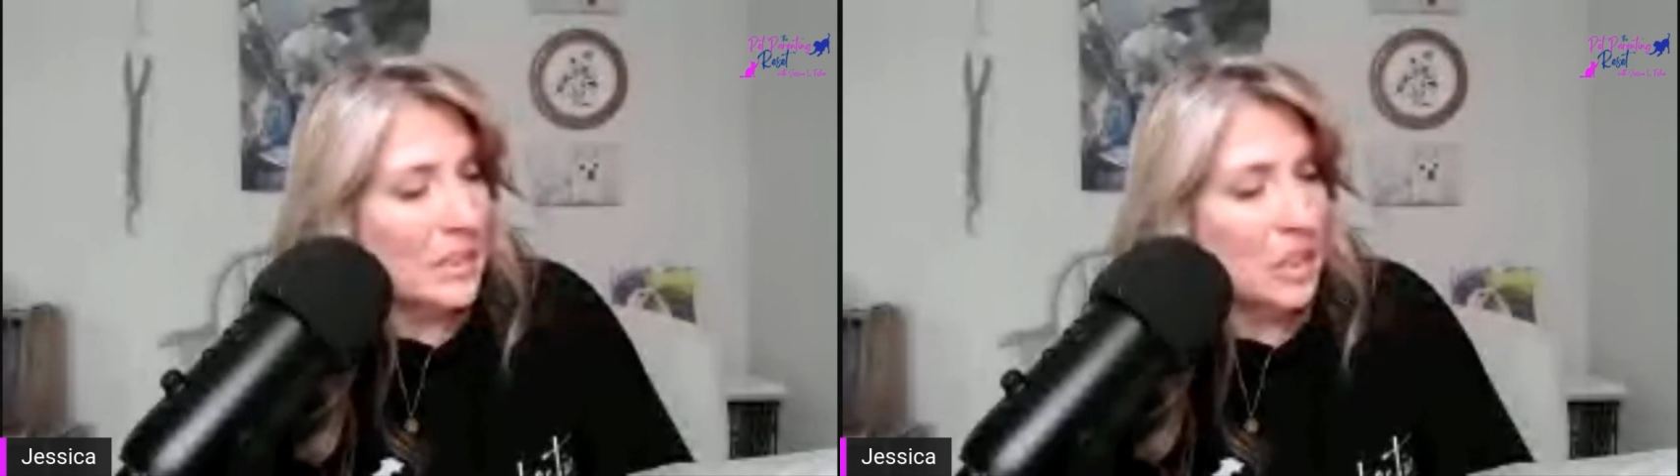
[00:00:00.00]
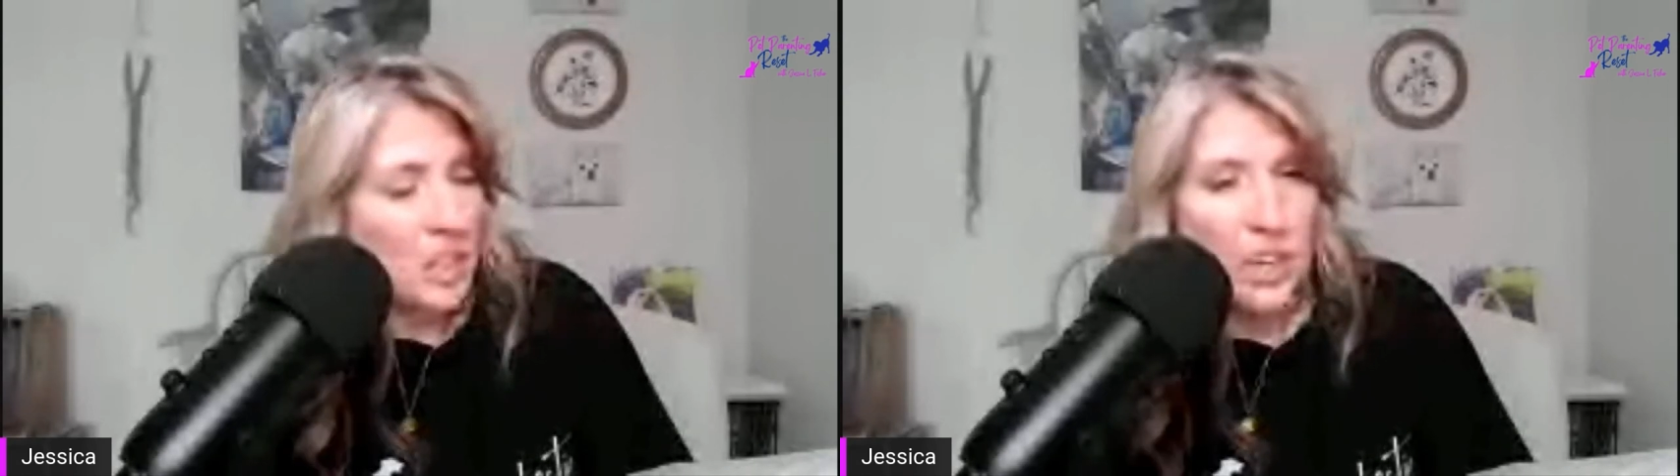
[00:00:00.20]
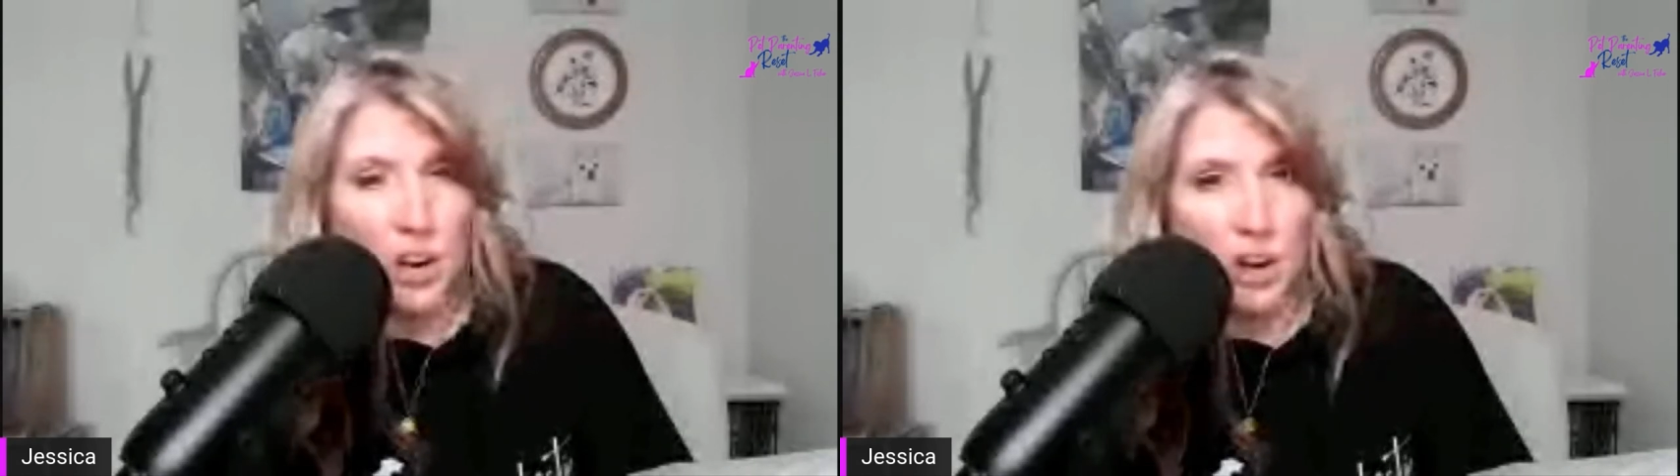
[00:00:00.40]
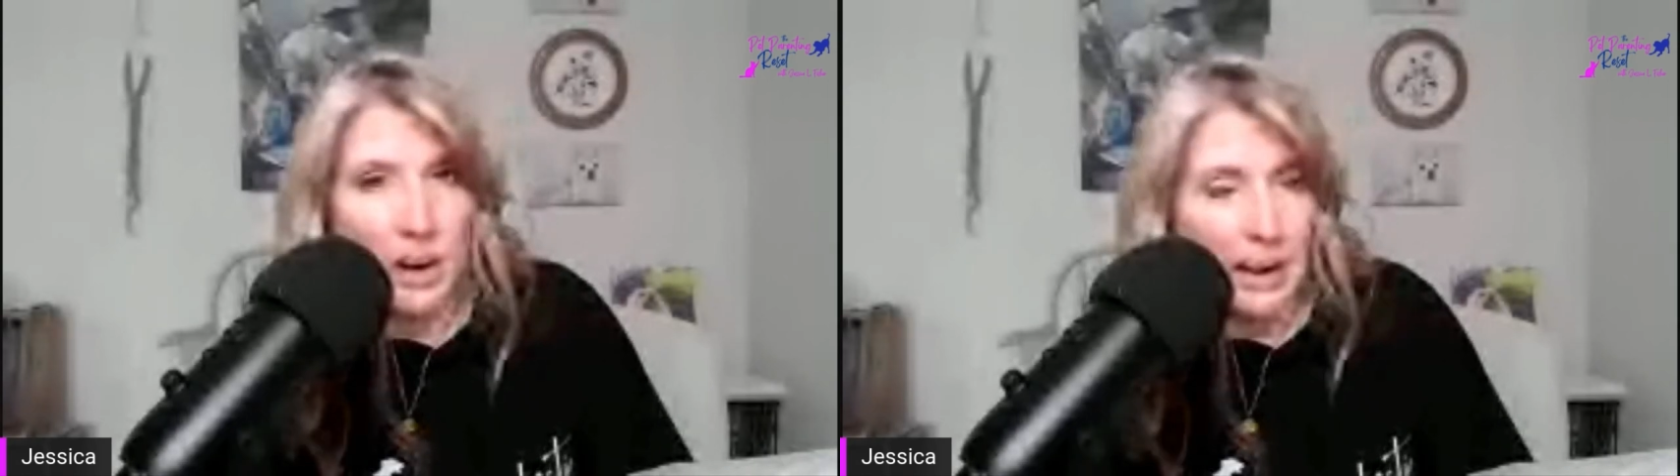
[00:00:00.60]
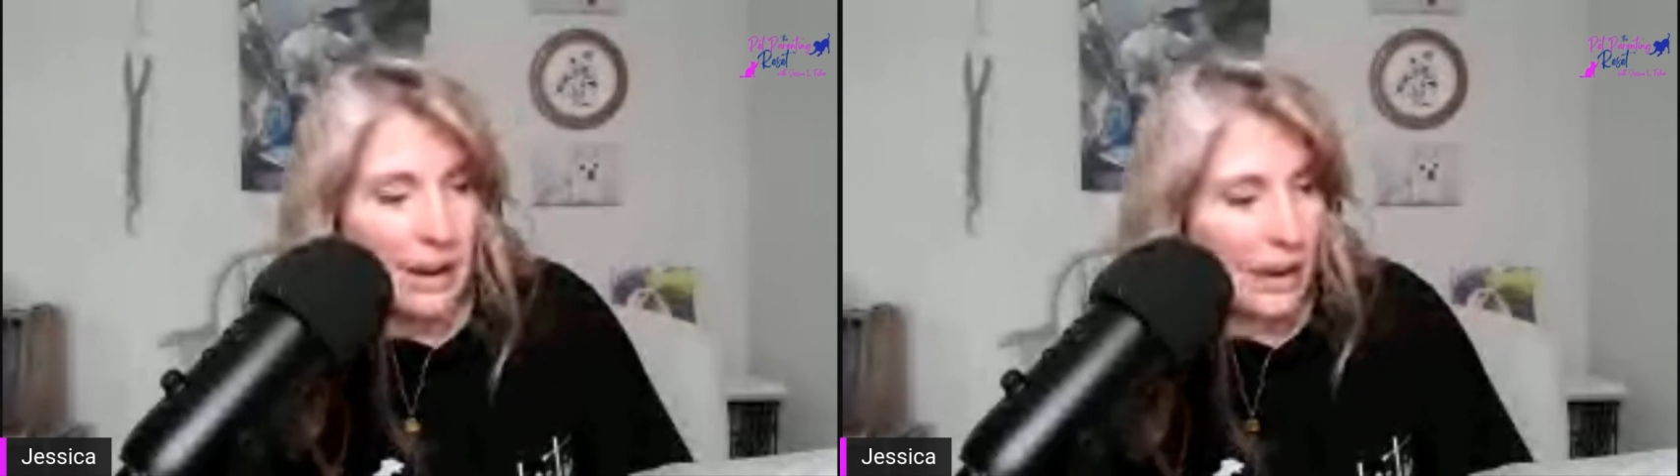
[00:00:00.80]
G R
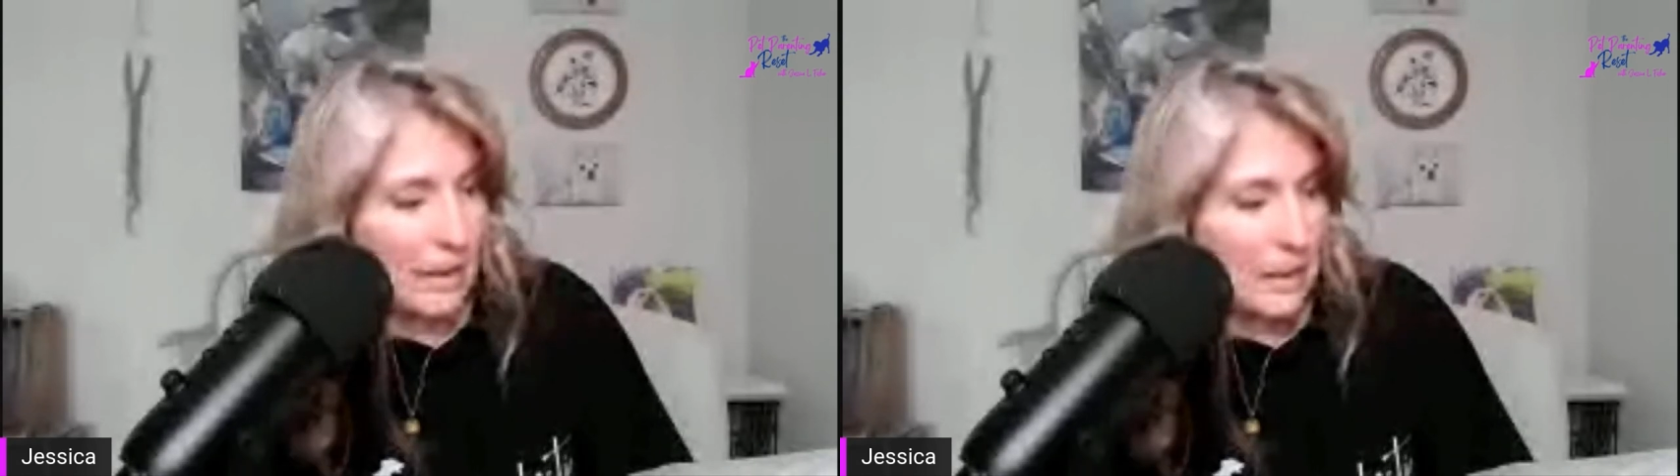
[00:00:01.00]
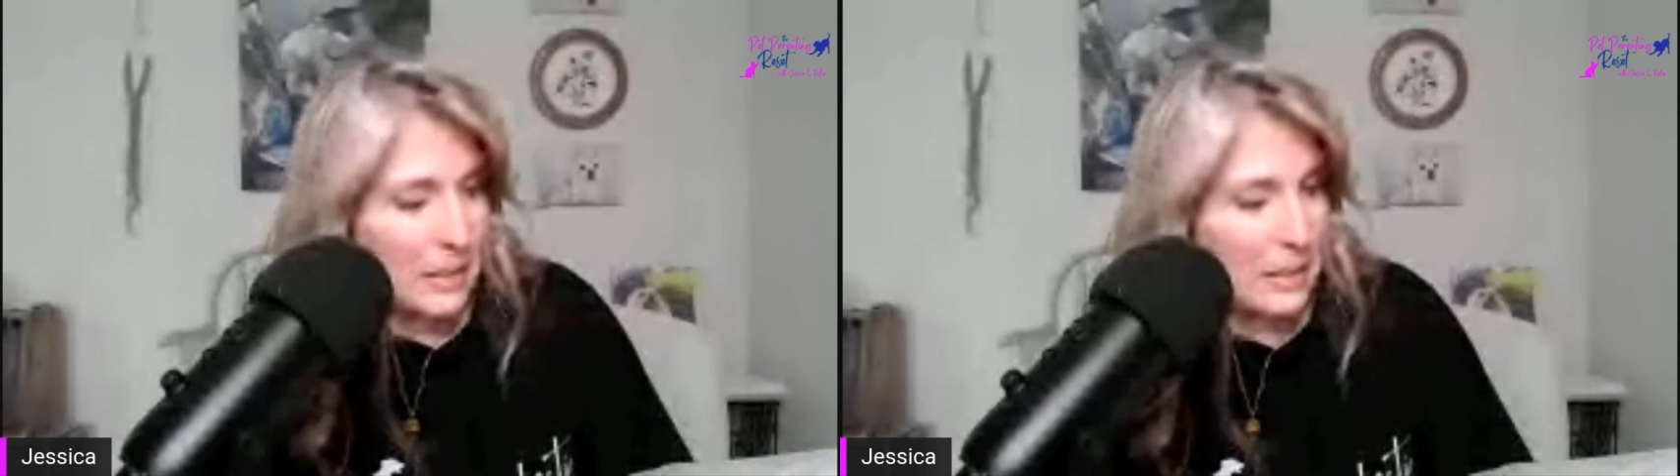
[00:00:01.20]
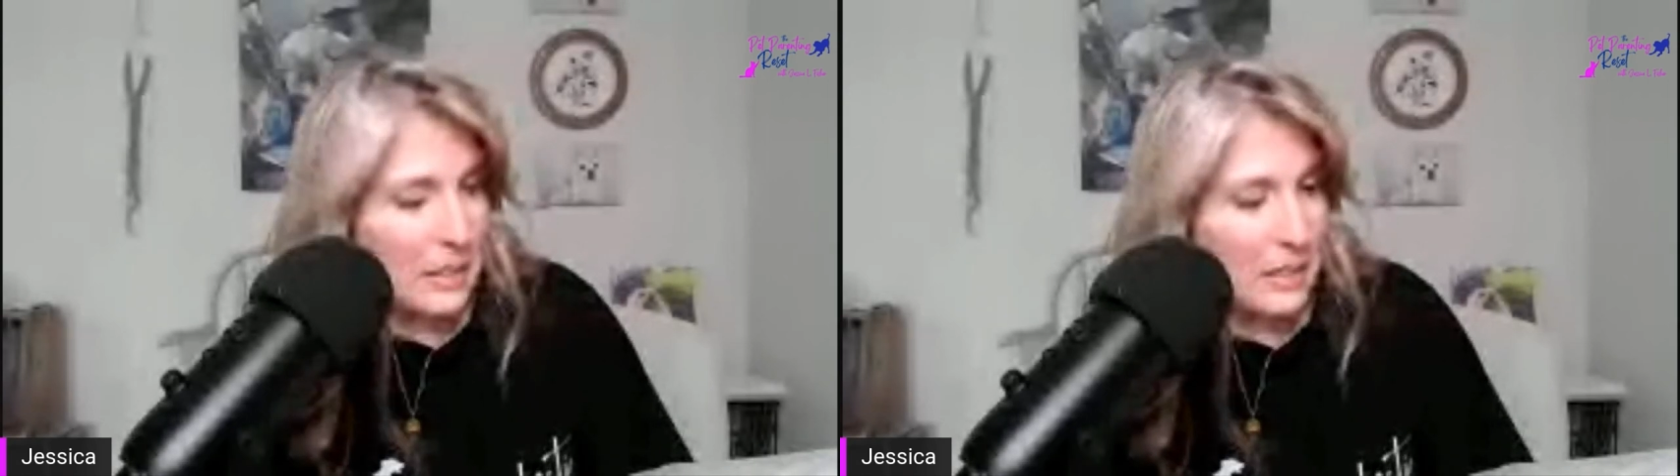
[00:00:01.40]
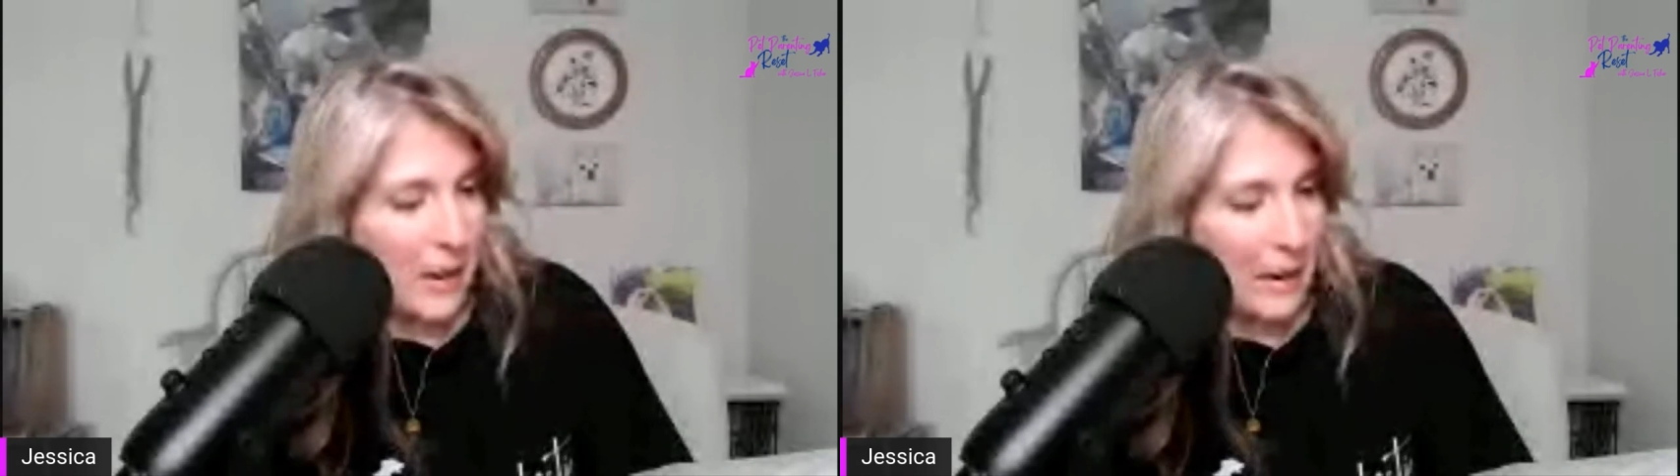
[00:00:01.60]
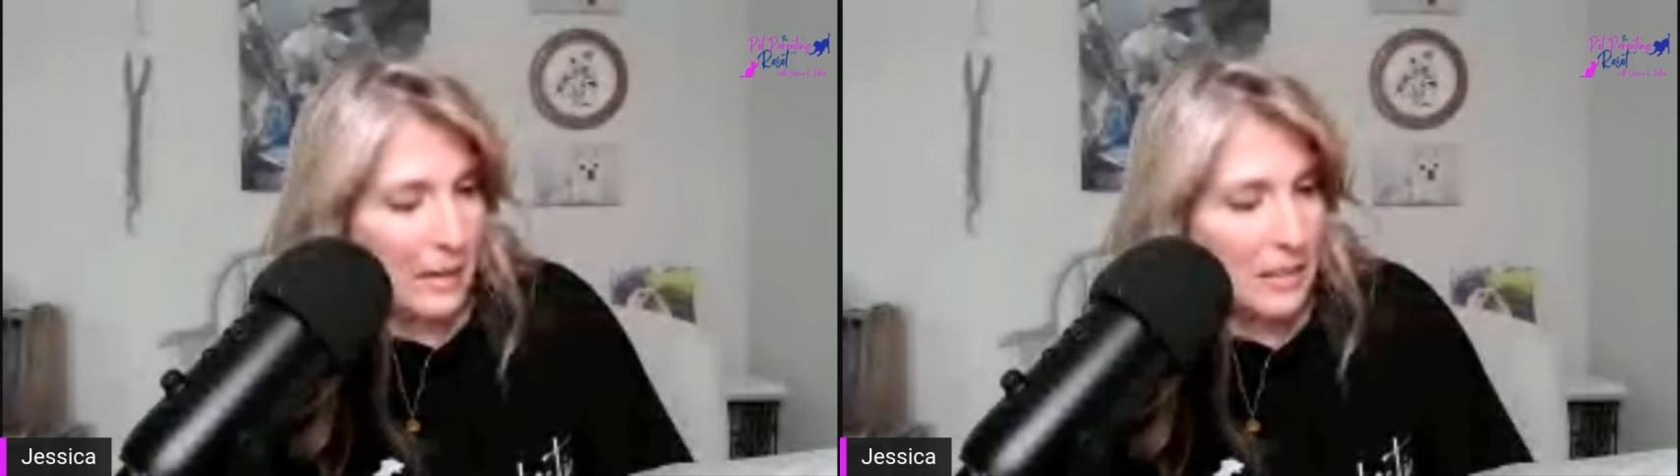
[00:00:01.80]
A S
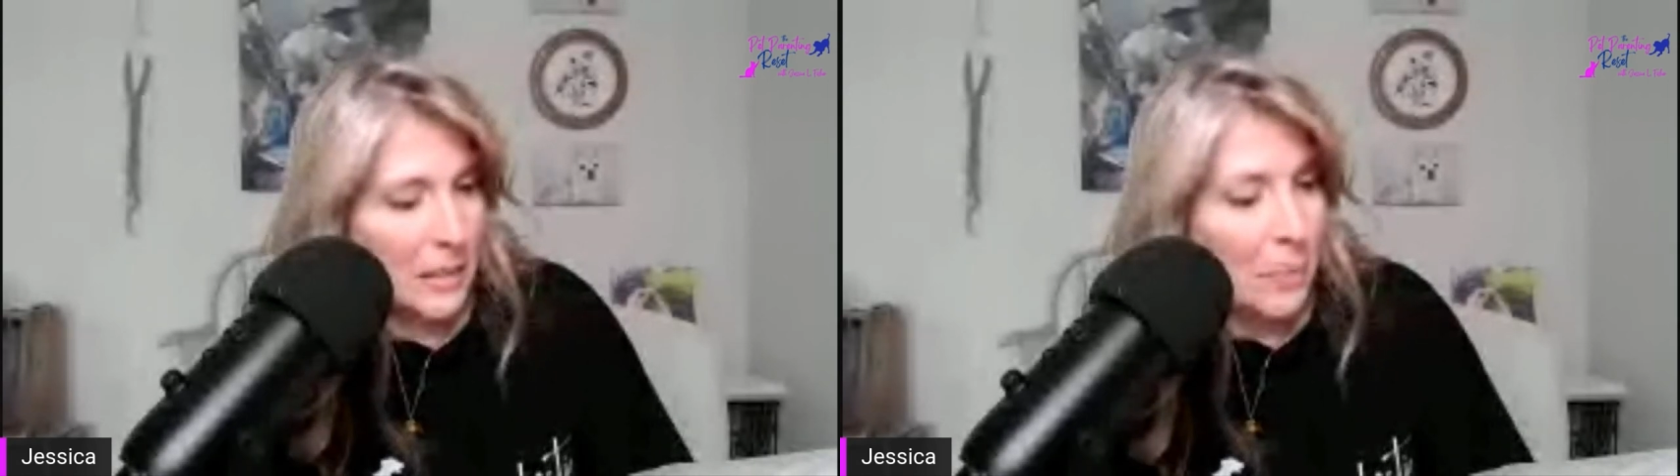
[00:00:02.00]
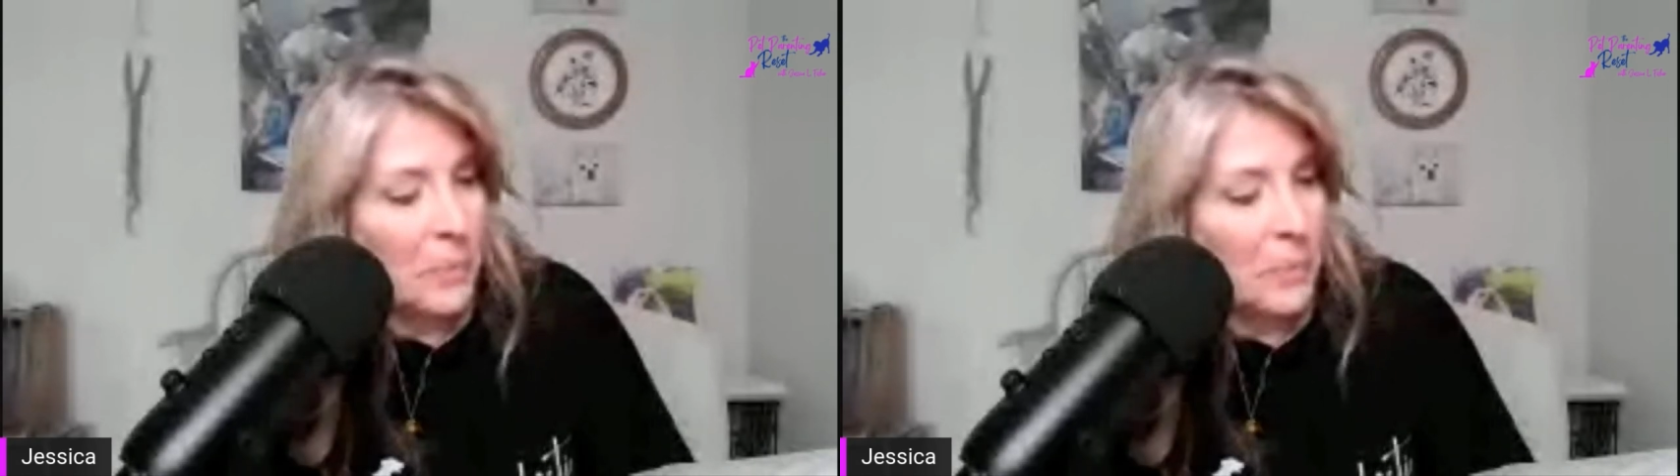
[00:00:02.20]
status.